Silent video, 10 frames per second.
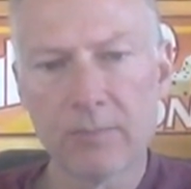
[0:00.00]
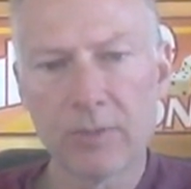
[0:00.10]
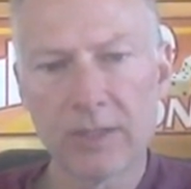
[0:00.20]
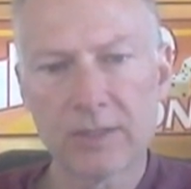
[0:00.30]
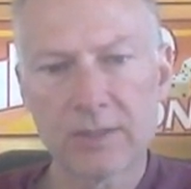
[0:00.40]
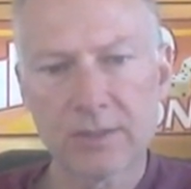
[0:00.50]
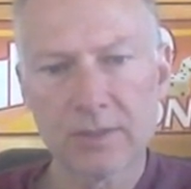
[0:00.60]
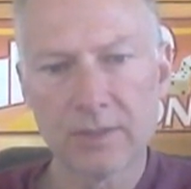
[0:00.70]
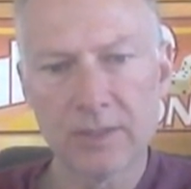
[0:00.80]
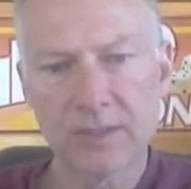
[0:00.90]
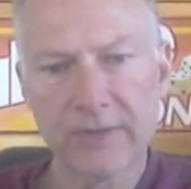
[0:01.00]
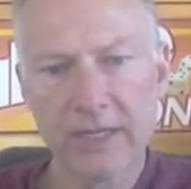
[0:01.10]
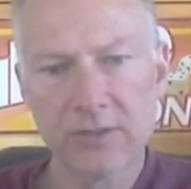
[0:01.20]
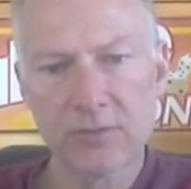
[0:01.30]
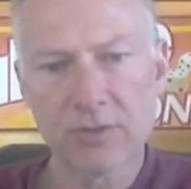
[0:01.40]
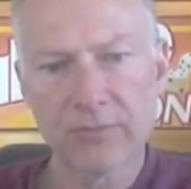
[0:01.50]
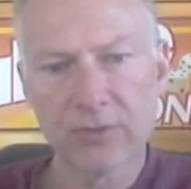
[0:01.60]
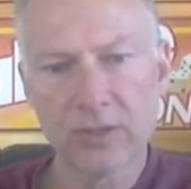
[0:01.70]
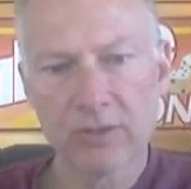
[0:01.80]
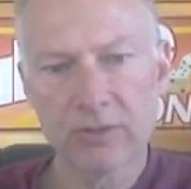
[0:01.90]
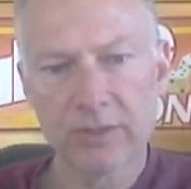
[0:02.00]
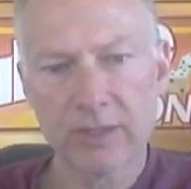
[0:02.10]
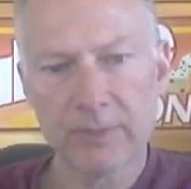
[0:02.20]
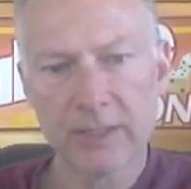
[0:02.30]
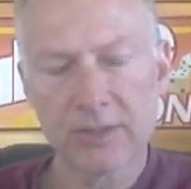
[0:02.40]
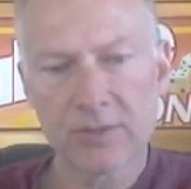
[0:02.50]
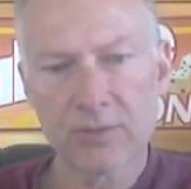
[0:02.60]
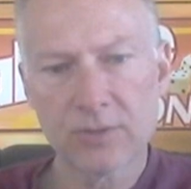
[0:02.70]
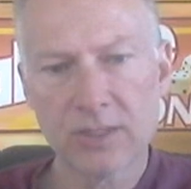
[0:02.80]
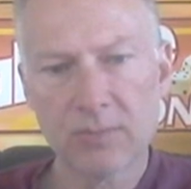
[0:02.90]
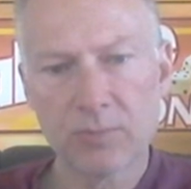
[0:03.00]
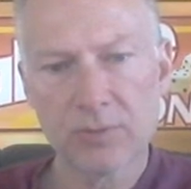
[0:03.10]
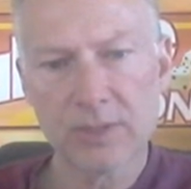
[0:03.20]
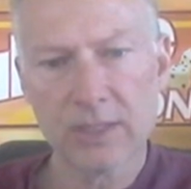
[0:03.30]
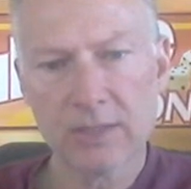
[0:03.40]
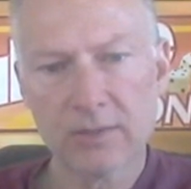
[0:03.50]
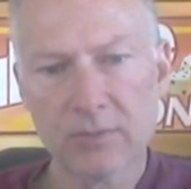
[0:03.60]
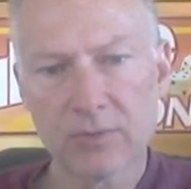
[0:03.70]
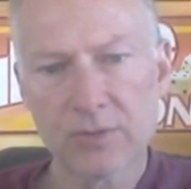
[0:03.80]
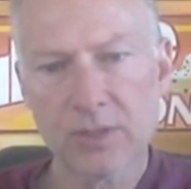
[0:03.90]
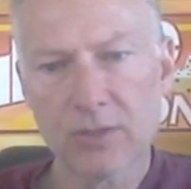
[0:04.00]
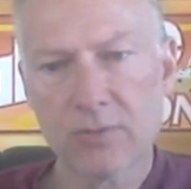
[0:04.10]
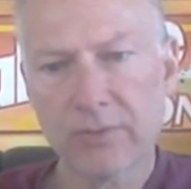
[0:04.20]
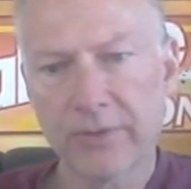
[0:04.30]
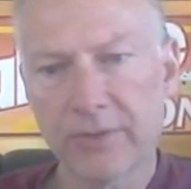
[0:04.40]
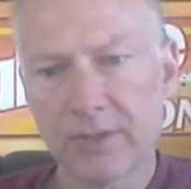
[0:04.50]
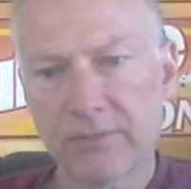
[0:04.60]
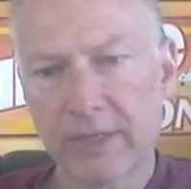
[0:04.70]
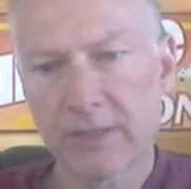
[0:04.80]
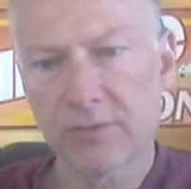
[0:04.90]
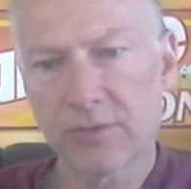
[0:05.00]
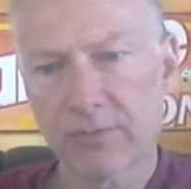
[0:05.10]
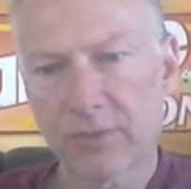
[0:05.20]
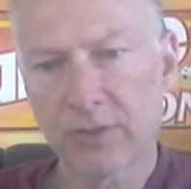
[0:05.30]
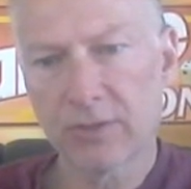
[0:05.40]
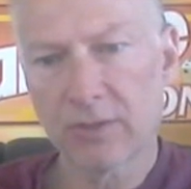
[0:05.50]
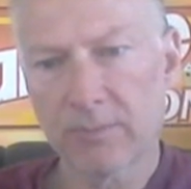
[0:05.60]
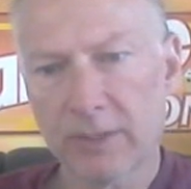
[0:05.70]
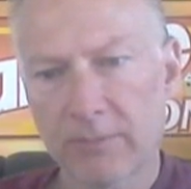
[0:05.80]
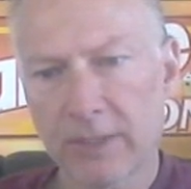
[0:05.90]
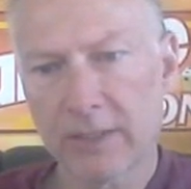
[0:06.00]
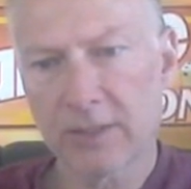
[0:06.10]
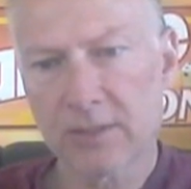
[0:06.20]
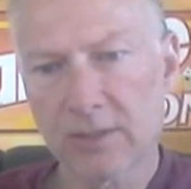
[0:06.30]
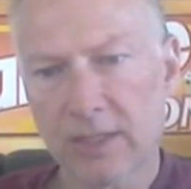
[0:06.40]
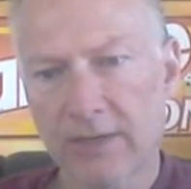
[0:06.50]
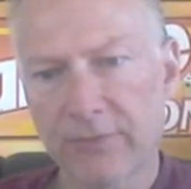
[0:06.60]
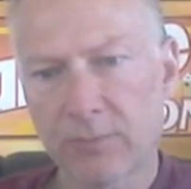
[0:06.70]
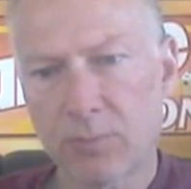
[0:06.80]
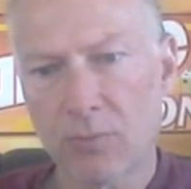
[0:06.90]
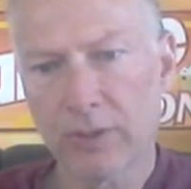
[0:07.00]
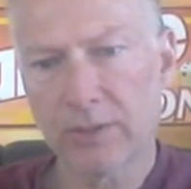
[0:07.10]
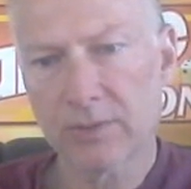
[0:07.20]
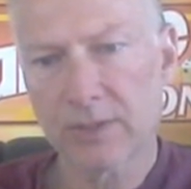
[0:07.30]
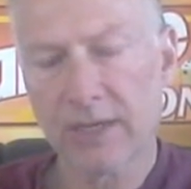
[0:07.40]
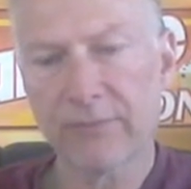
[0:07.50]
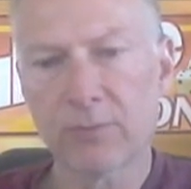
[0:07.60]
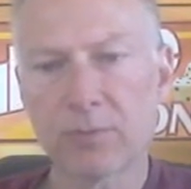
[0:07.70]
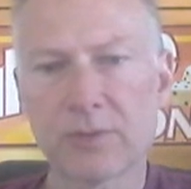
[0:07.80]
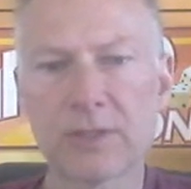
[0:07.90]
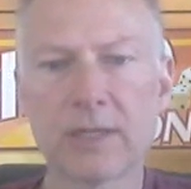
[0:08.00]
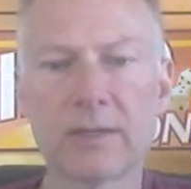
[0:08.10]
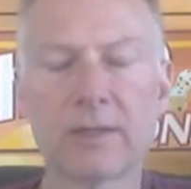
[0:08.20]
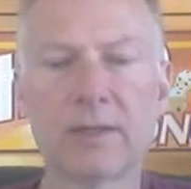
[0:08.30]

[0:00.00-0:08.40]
but these values over here are now -13% or so, and these values over here are about -11.7%.